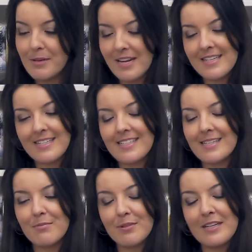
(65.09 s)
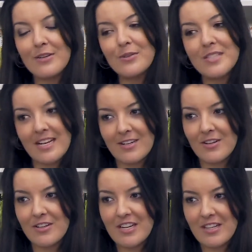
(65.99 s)
We get to see some pretty cool
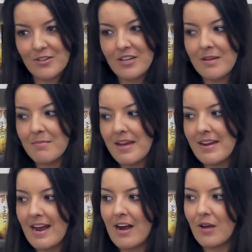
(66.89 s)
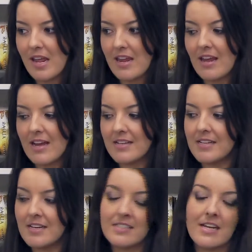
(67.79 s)
technology through him and how he
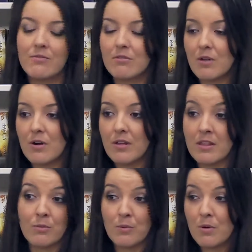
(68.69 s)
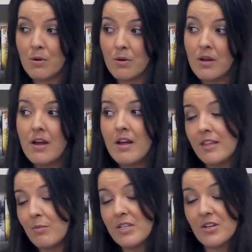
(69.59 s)
has an integral role in the war
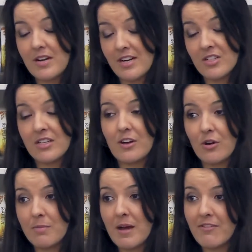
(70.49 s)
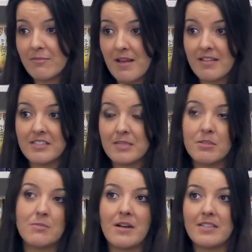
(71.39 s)
that we don't actually know about from Alex's
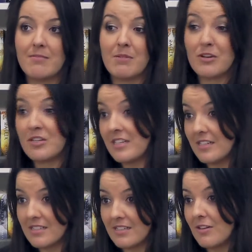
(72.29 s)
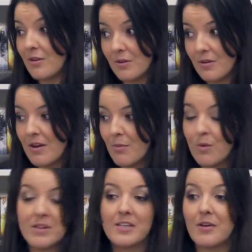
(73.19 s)
perspective, because she doesn't know
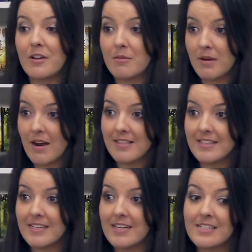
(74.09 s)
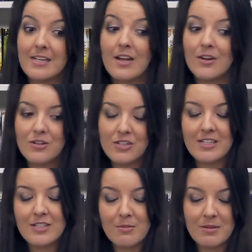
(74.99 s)
what's going on behind the scenes because
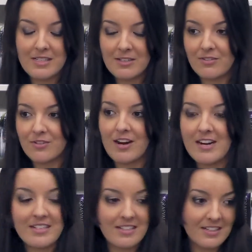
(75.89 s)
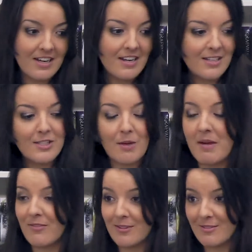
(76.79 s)
she's so busy off trying to
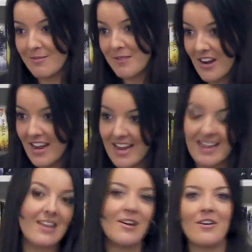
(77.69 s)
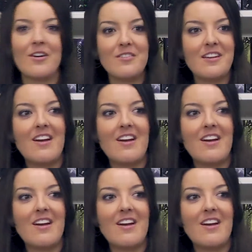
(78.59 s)
stop everyone from dying in her own